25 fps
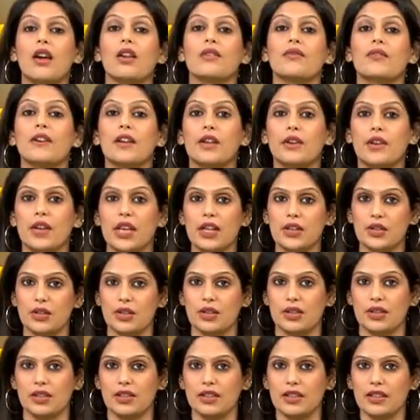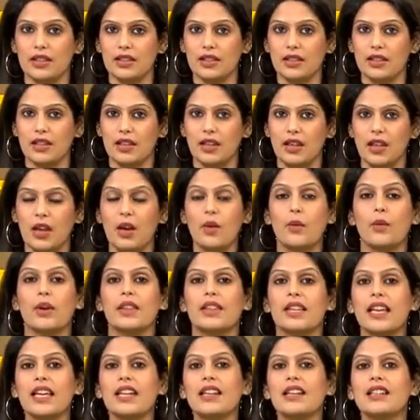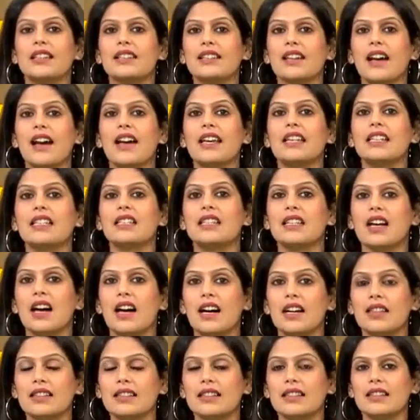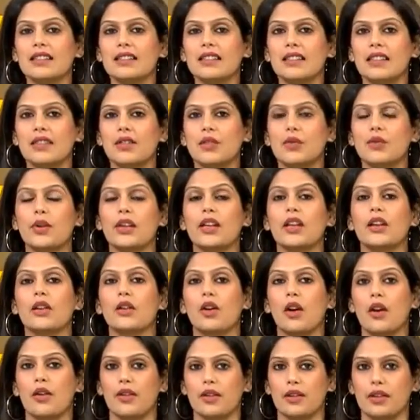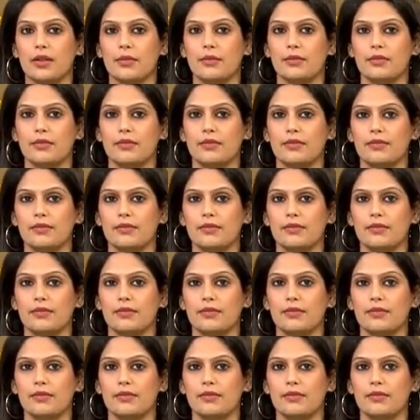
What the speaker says: configurations, were then assigned tasks through an algorithm.